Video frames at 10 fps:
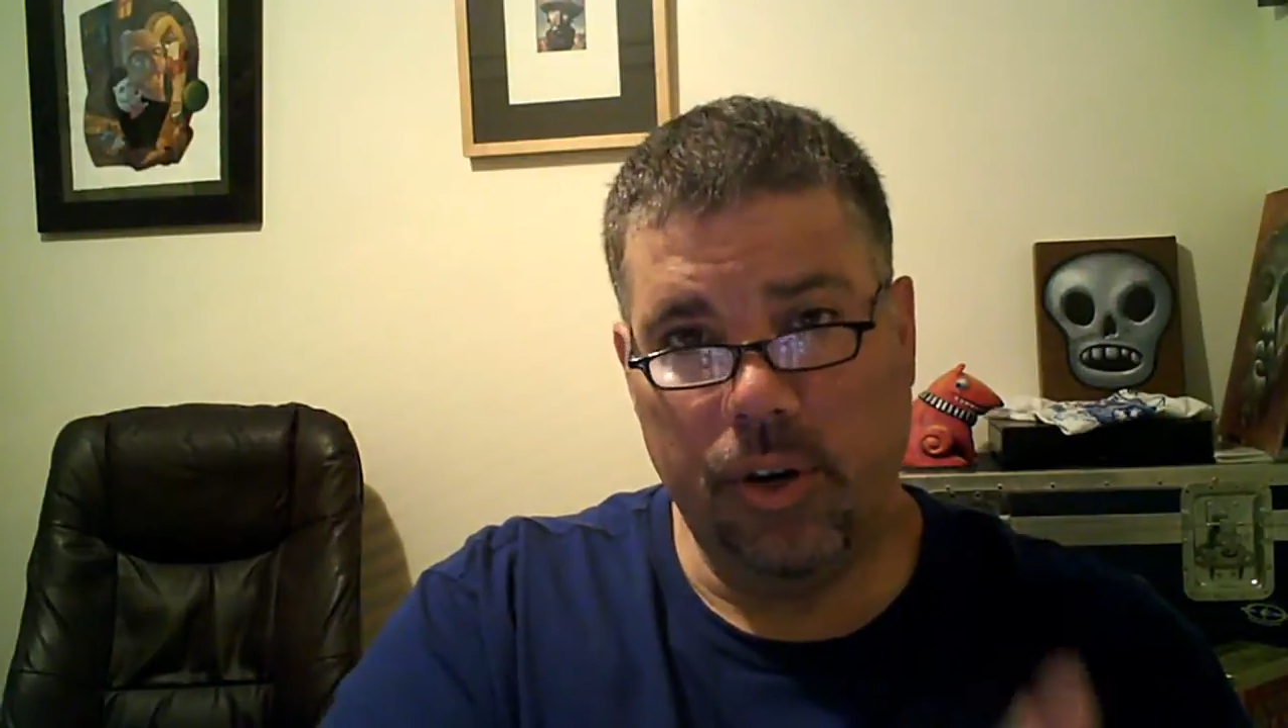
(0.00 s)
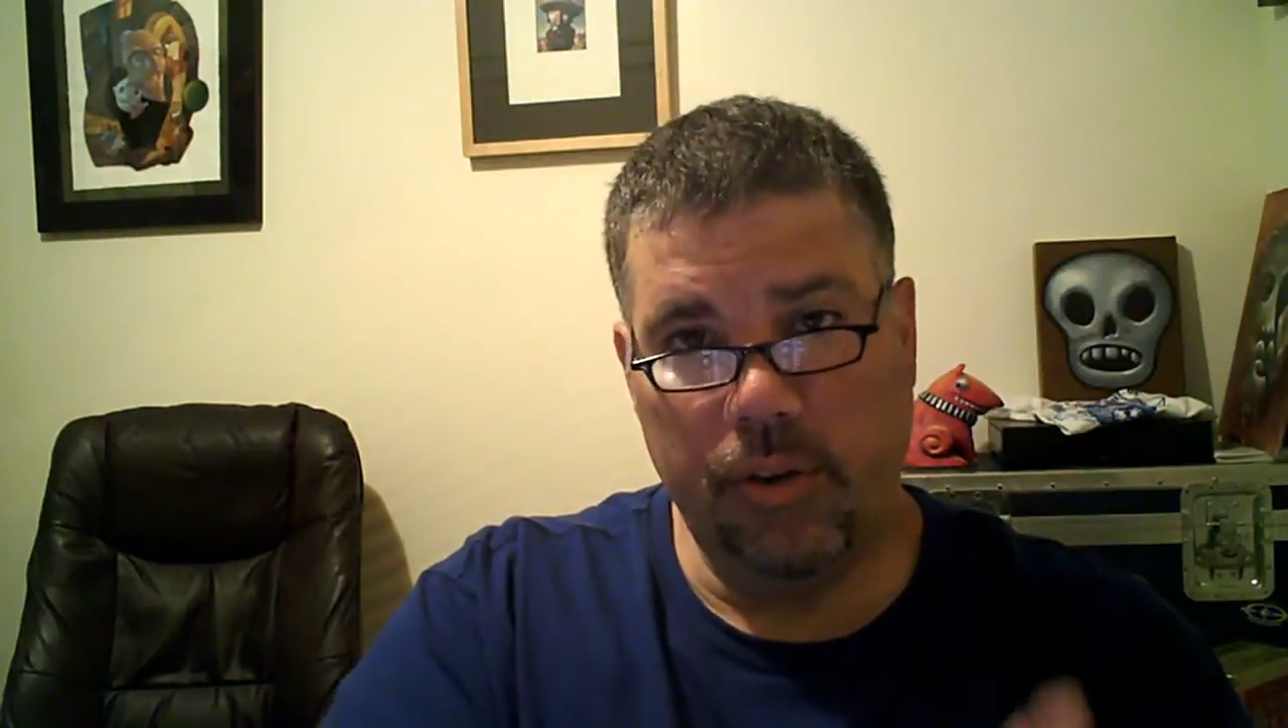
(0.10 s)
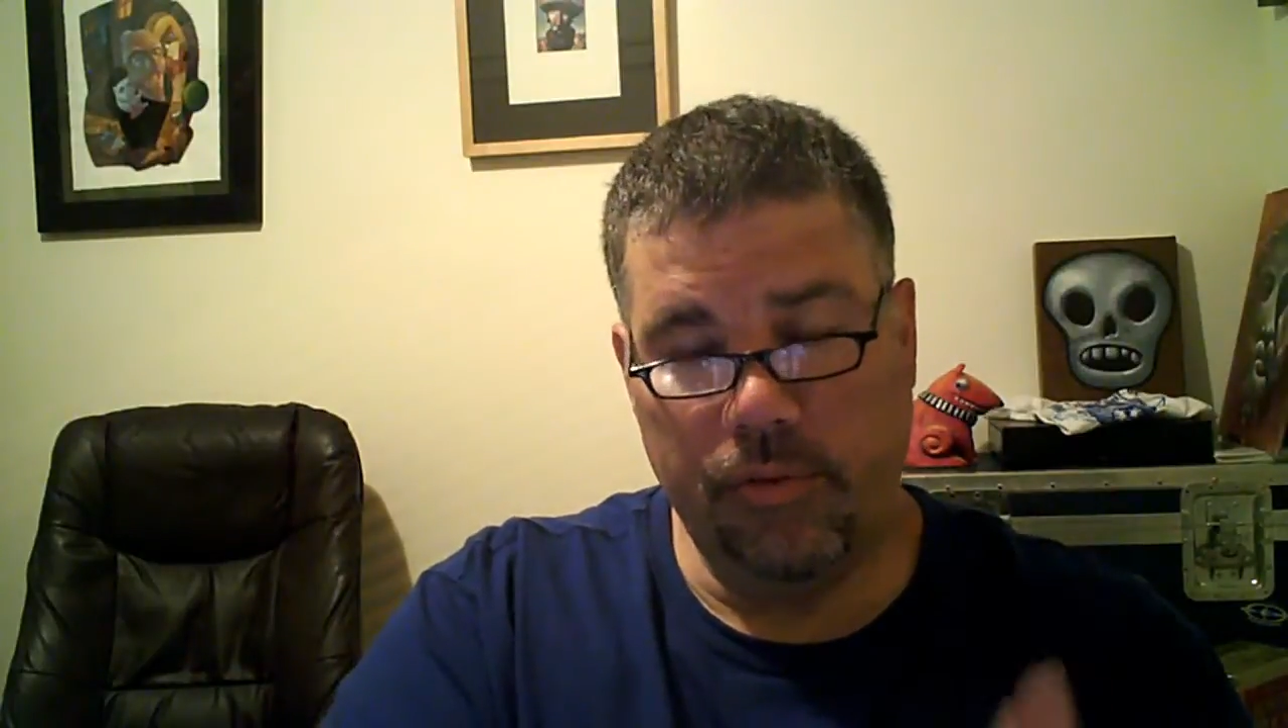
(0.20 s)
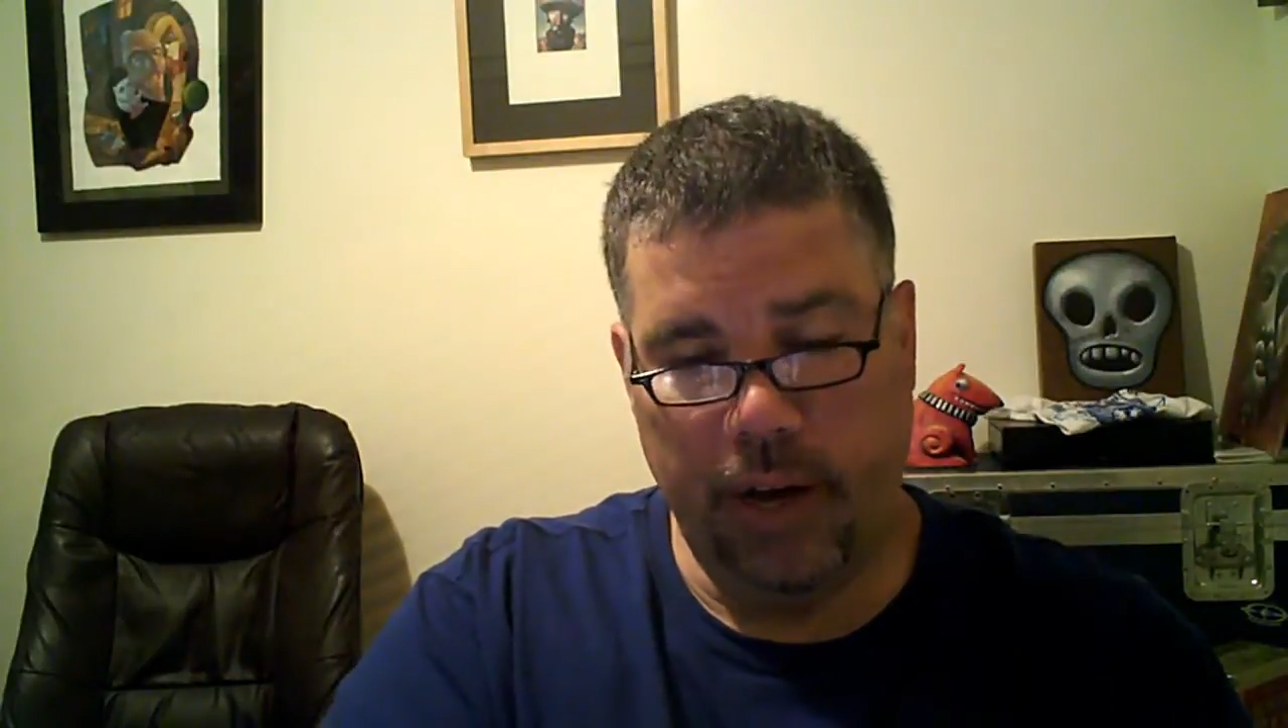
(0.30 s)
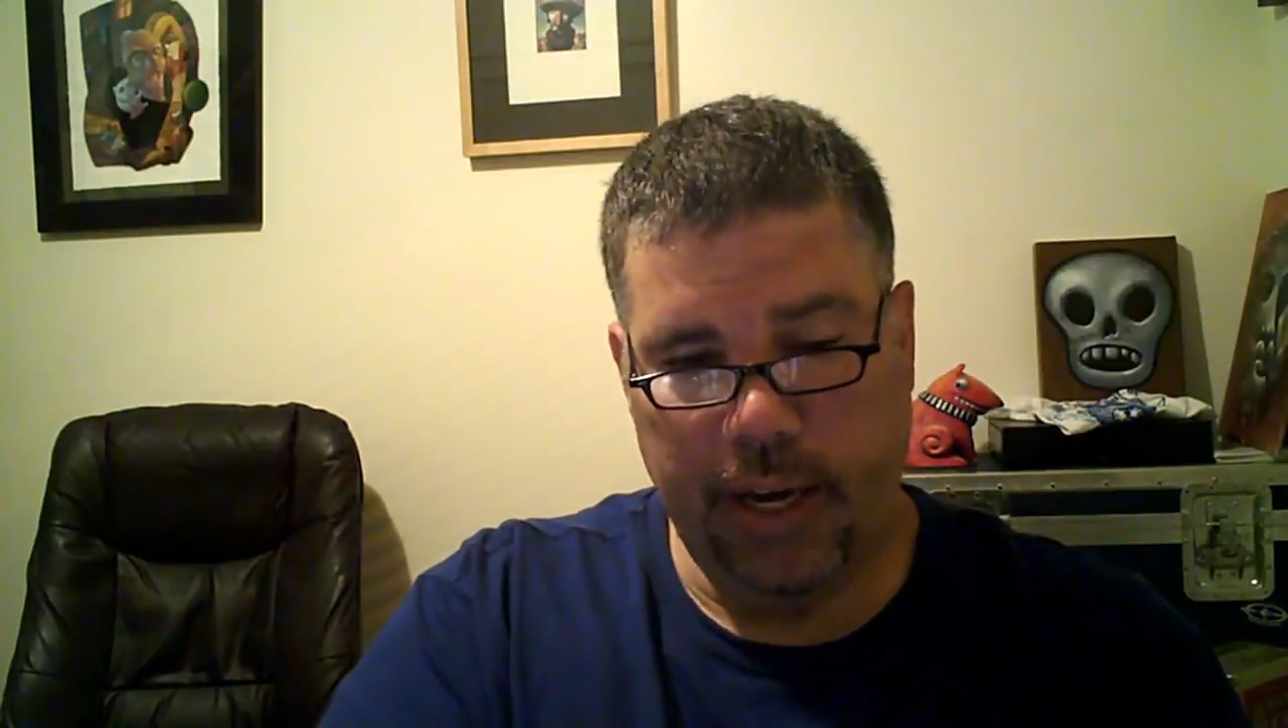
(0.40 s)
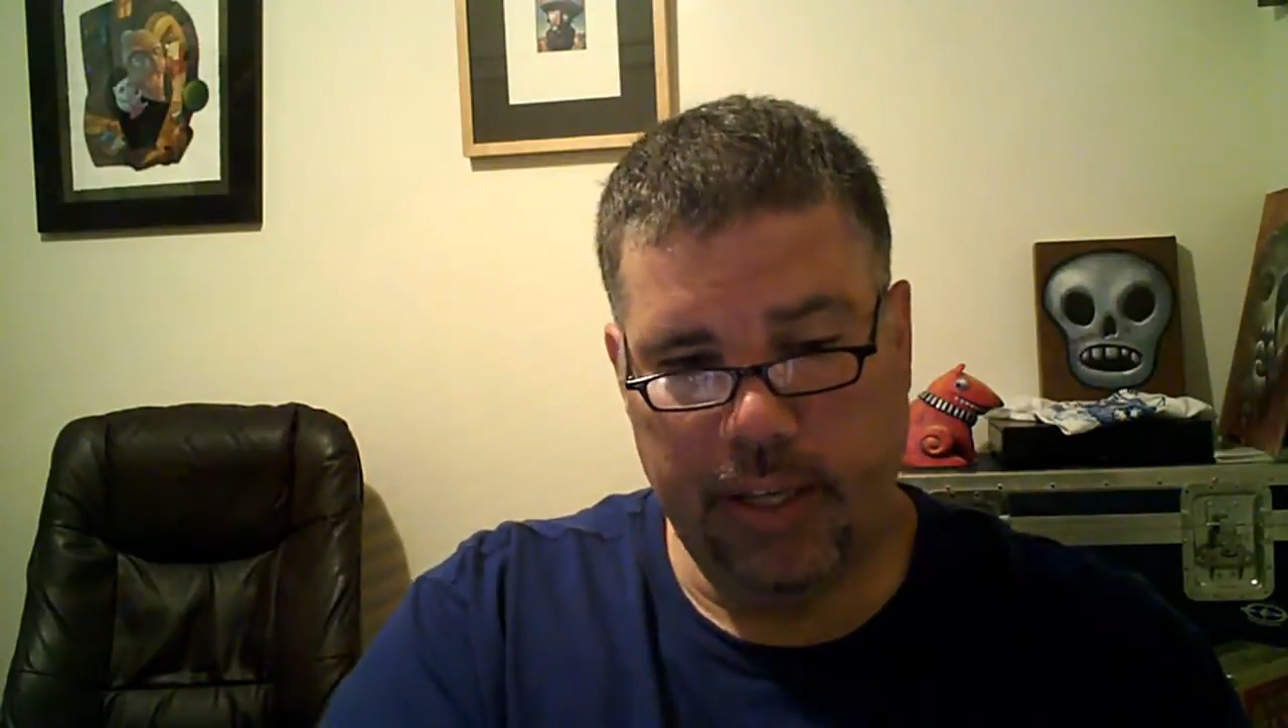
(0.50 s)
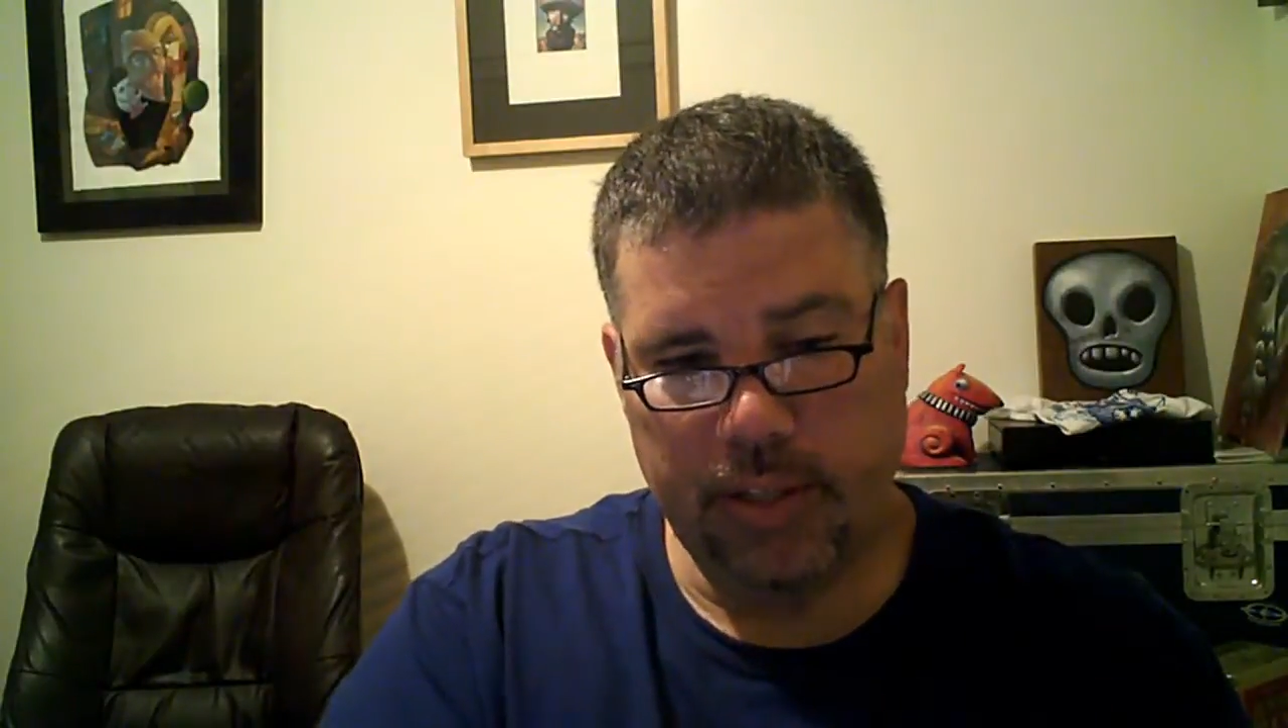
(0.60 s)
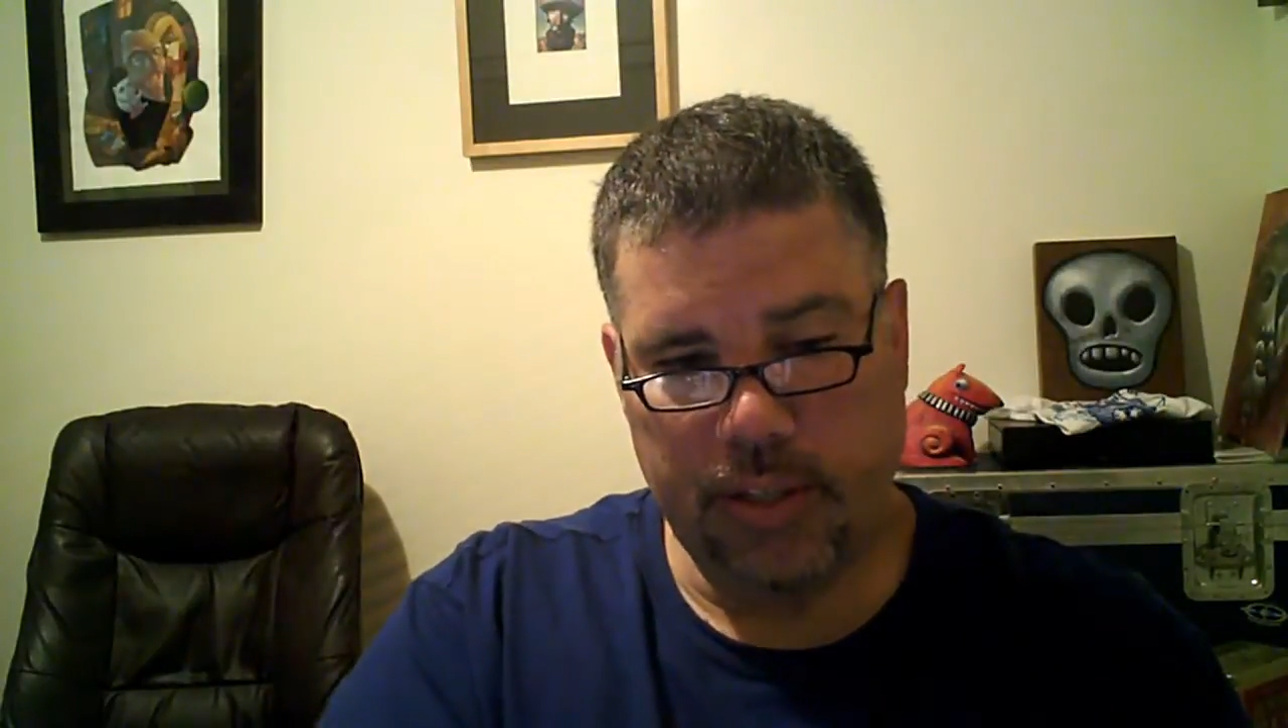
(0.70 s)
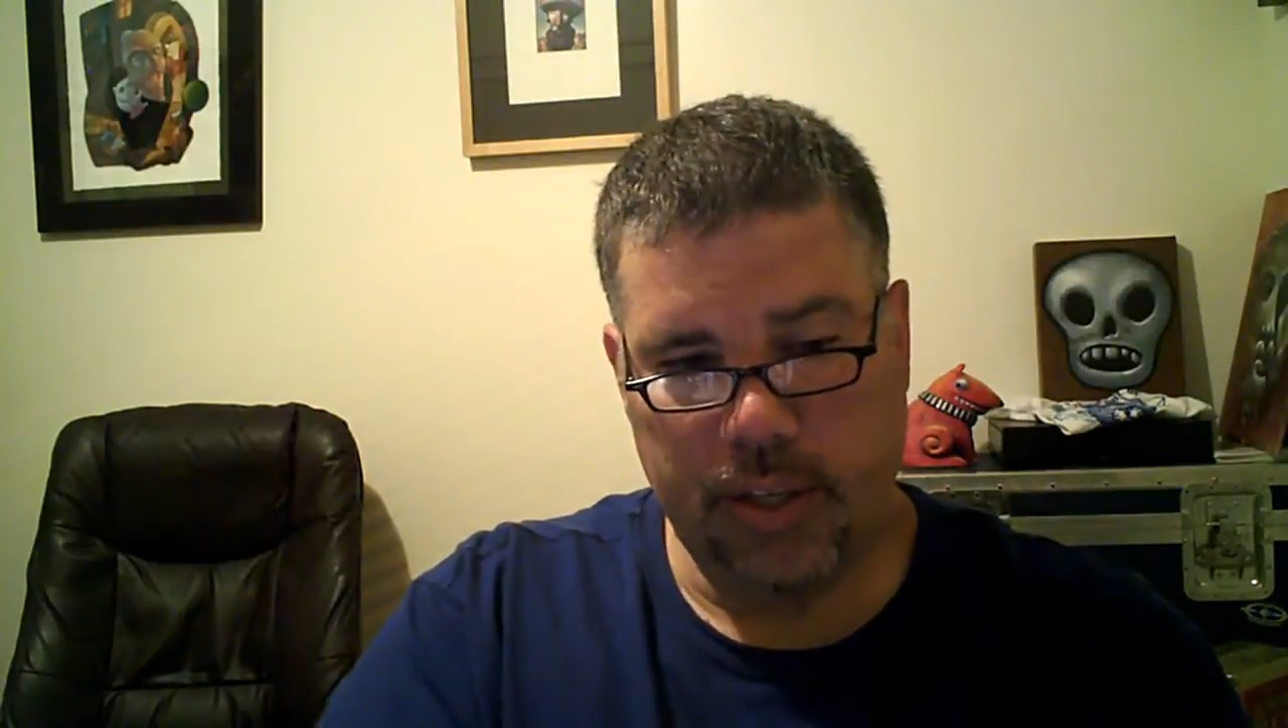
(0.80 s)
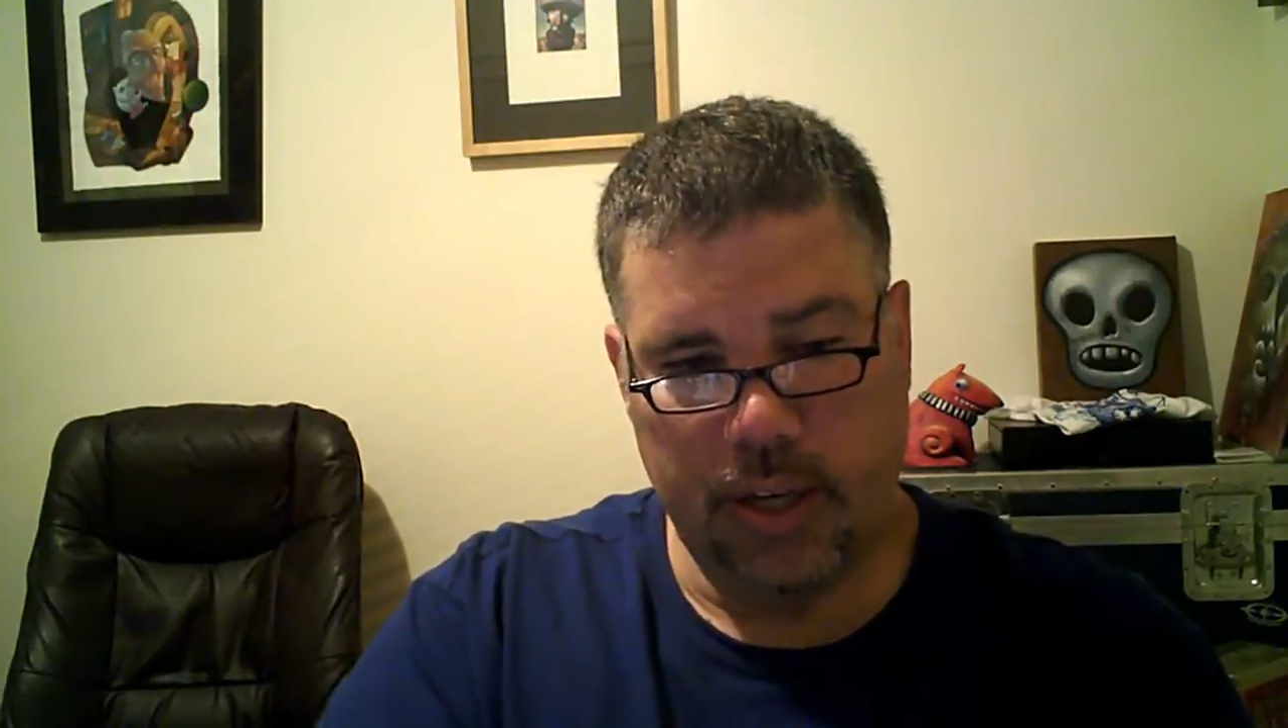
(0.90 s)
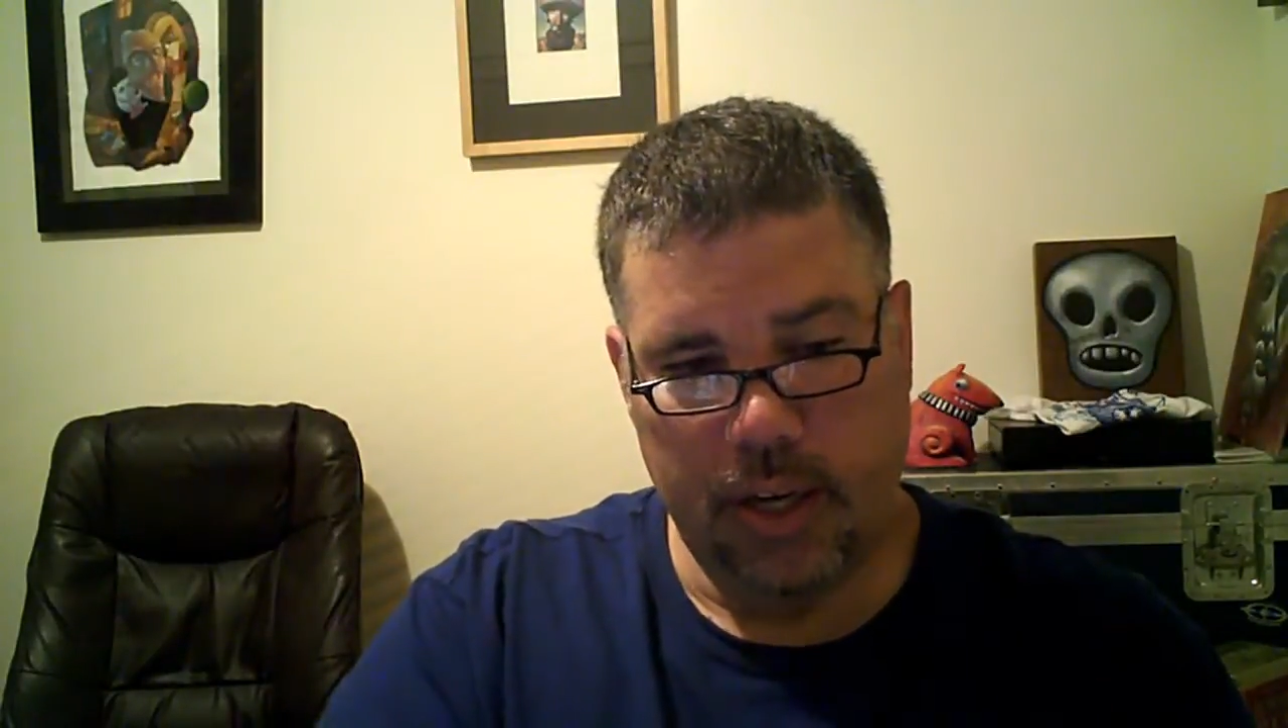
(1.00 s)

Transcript: advice